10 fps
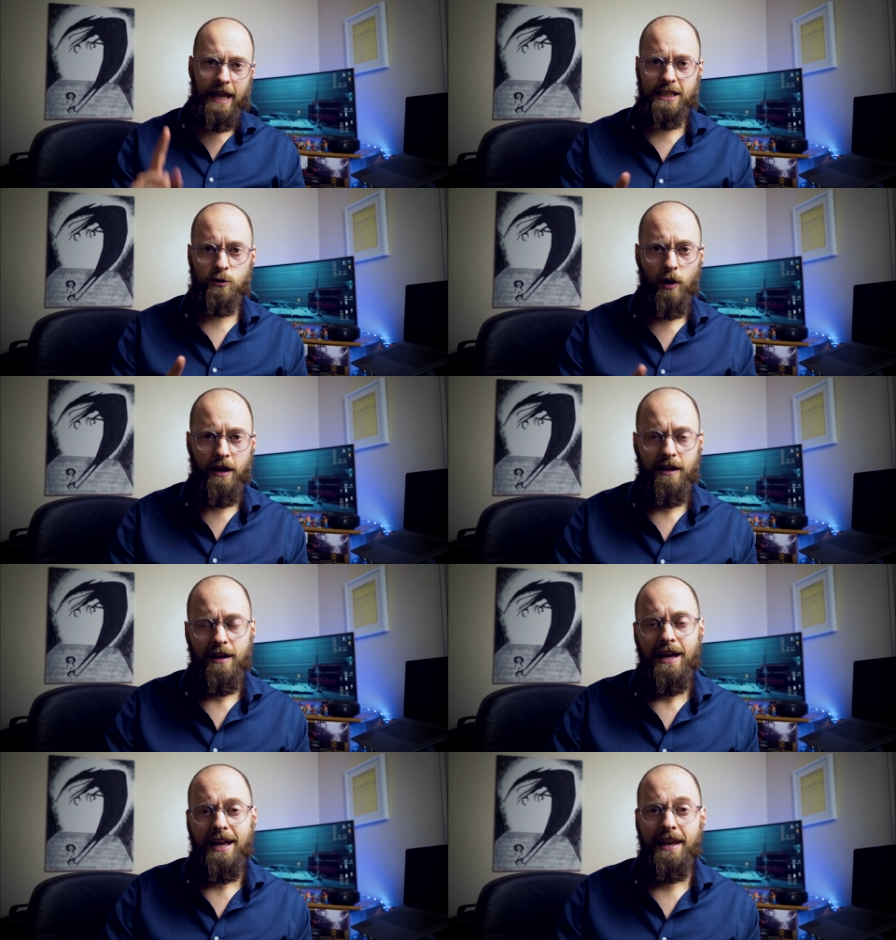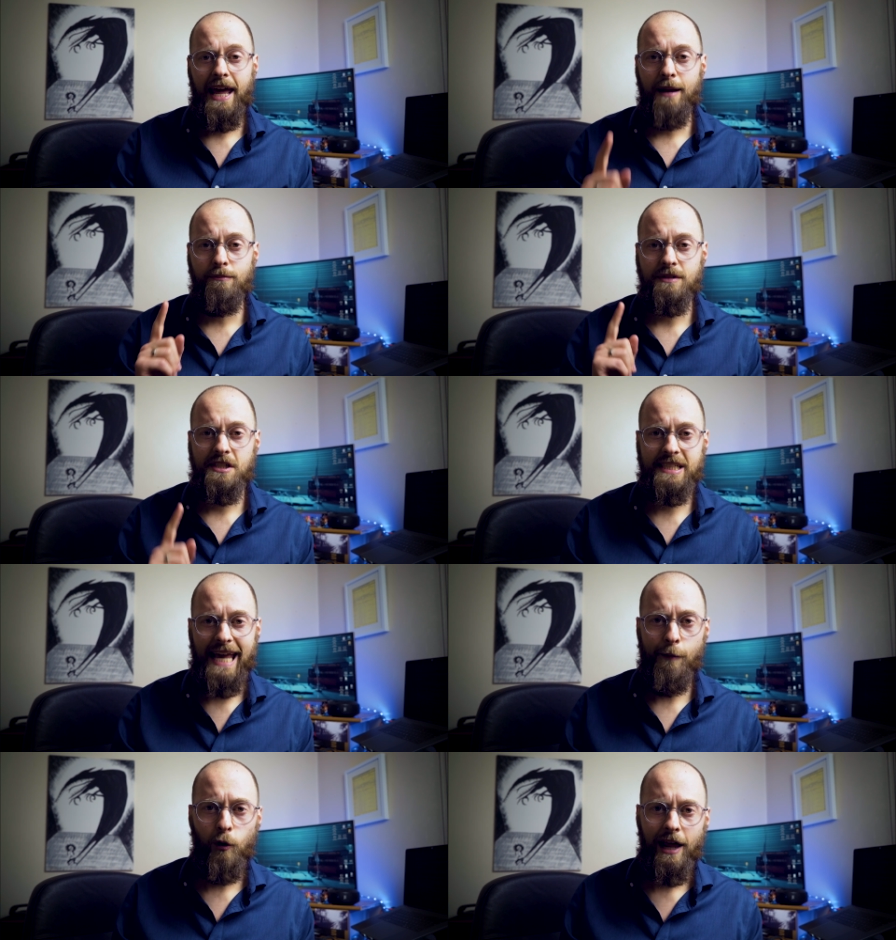Next one. Name
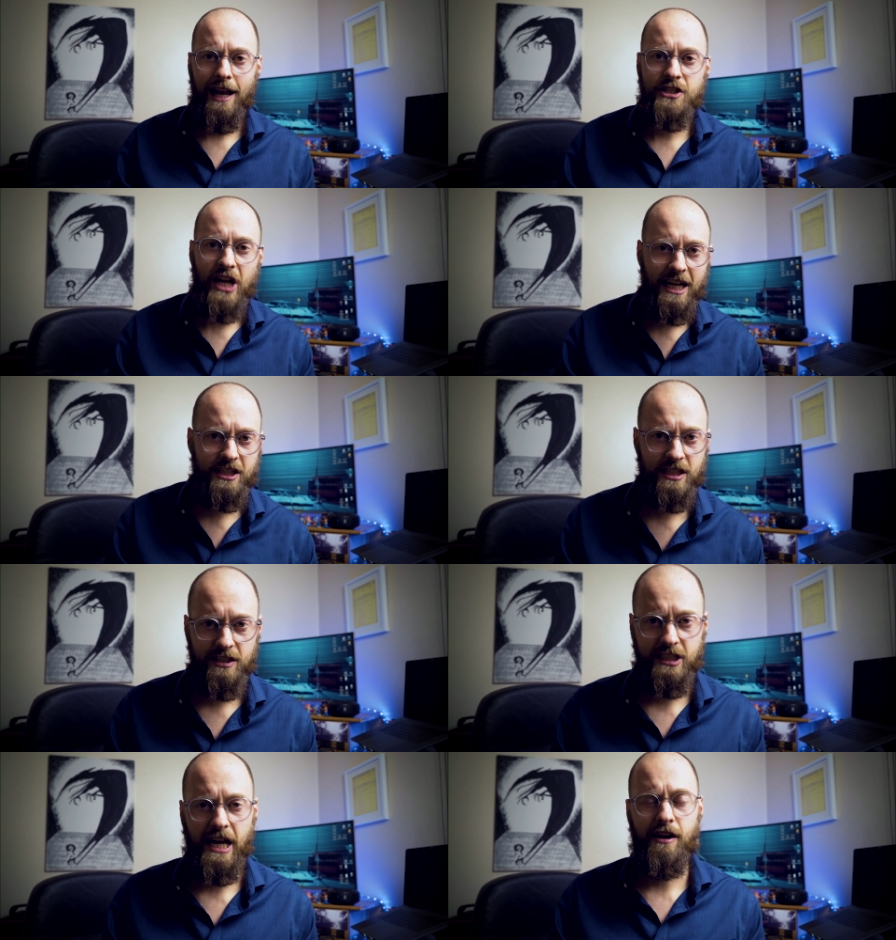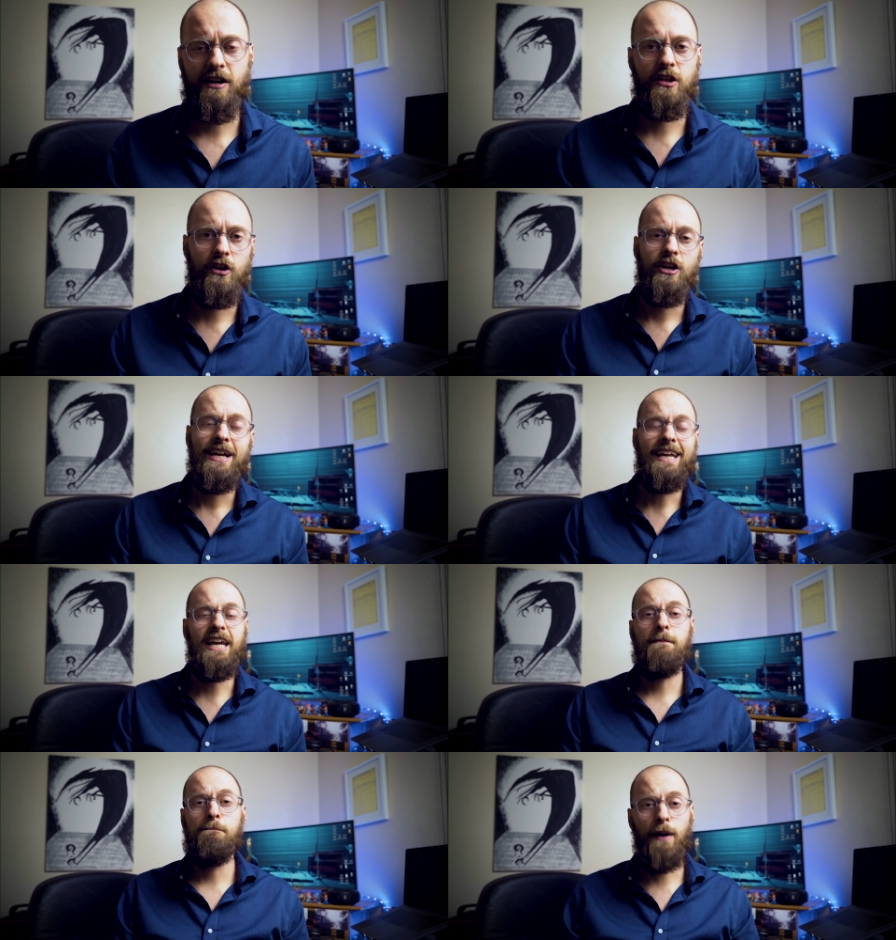Samuel L. Jackson's character
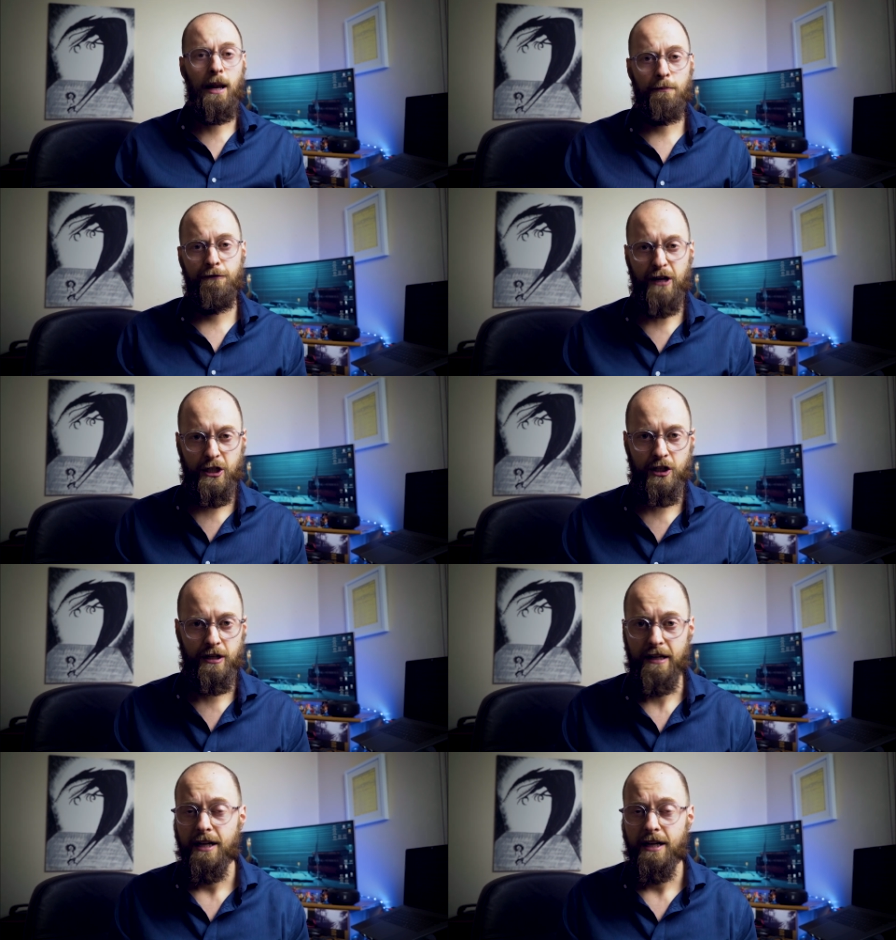in Pulp Fiction,